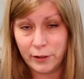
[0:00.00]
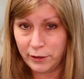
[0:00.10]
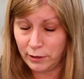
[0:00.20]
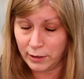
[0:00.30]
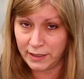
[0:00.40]

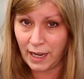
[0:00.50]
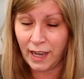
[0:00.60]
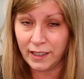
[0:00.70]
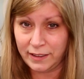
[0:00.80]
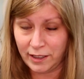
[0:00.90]
they're
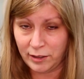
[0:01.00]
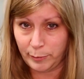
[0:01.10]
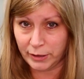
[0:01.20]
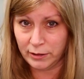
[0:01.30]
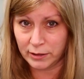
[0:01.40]
attacking the other
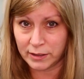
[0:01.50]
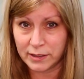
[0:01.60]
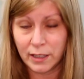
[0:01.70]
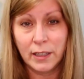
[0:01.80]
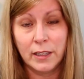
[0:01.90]

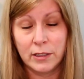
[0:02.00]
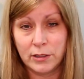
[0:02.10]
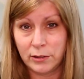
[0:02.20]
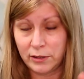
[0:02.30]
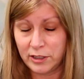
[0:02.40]
birds.
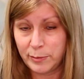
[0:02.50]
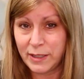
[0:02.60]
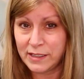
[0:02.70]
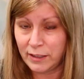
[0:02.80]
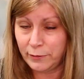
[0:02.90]
So there's
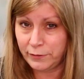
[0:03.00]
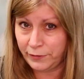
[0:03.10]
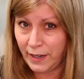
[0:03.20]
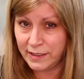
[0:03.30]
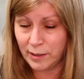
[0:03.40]
been some
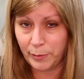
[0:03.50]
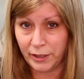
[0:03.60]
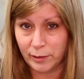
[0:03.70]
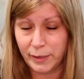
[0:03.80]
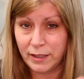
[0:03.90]
fights up
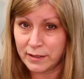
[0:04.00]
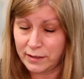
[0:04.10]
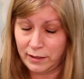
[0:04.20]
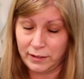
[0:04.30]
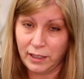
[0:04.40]
there because
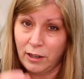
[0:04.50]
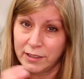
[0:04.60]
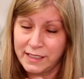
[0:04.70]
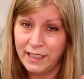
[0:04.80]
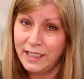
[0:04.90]
they all
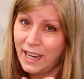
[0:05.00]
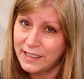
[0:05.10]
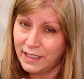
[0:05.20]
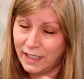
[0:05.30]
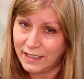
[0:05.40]
see it
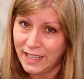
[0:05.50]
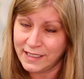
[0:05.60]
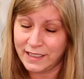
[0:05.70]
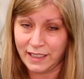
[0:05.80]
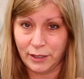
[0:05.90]
has like a
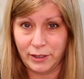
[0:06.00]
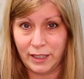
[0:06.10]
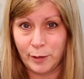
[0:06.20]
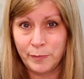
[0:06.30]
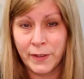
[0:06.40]
nesting
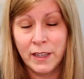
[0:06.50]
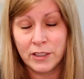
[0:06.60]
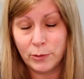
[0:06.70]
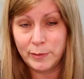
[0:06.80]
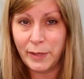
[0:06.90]
area.
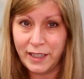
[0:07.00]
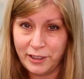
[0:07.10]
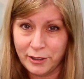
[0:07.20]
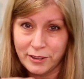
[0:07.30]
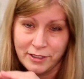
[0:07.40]
So when my
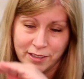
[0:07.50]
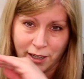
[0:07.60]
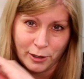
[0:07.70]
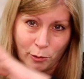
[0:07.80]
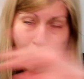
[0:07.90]
curtains
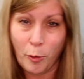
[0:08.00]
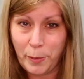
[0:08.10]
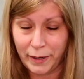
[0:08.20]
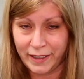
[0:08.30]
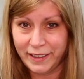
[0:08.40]
are
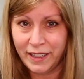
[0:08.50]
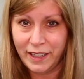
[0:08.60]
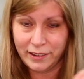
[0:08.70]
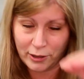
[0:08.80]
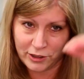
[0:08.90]
open,
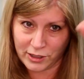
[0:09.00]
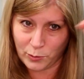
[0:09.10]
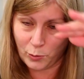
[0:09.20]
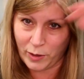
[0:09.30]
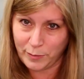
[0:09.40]
there's just
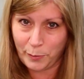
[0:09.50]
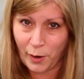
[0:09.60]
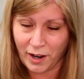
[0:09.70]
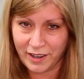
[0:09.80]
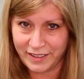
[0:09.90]
one
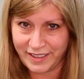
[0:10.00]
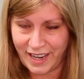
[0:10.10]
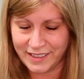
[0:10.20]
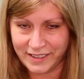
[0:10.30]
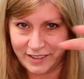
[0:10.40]
part
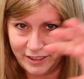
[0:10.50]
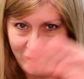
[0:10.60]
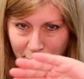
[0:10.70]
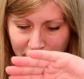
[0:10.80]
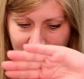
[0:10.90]
that's,
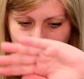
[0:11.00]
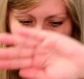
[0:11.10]
just